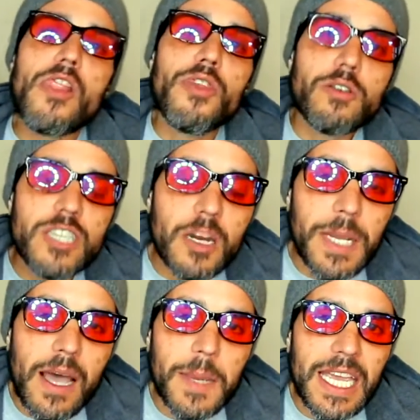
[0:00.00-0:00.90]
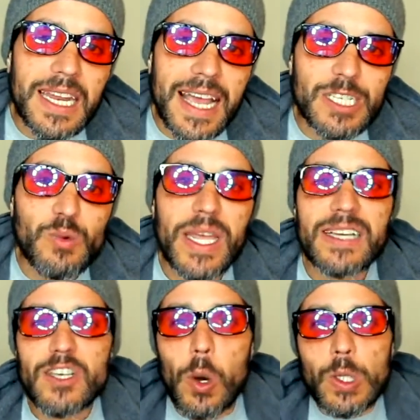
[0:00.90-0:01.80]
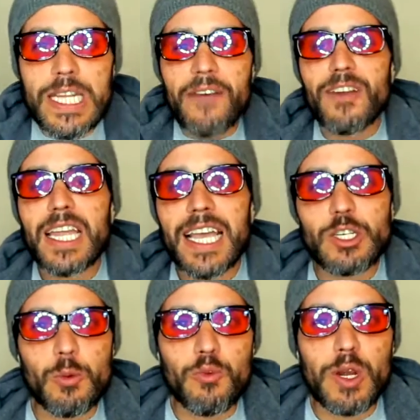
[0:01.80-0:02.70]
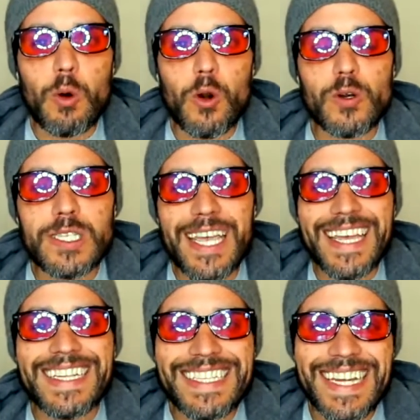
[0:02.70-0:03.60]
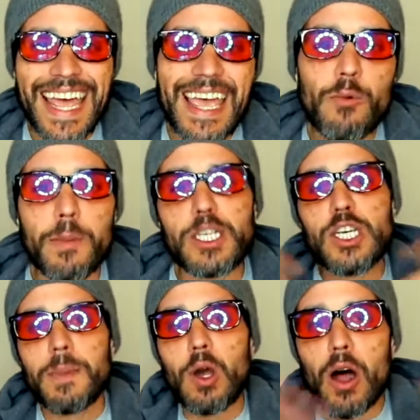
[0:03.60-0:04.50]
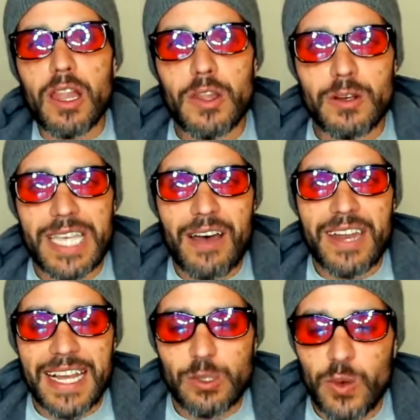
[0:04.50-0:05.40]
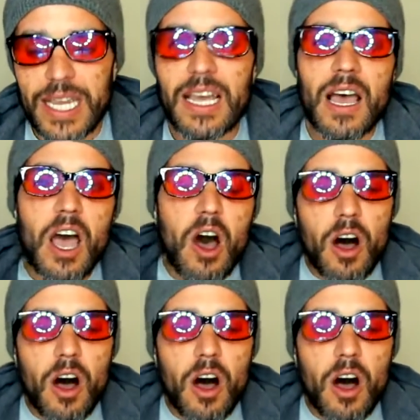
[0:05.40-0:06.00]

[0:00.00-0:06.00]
Those are going to be coming in next week, so definitely get your pre-orders in today, and we'll be shipping all of those out next week.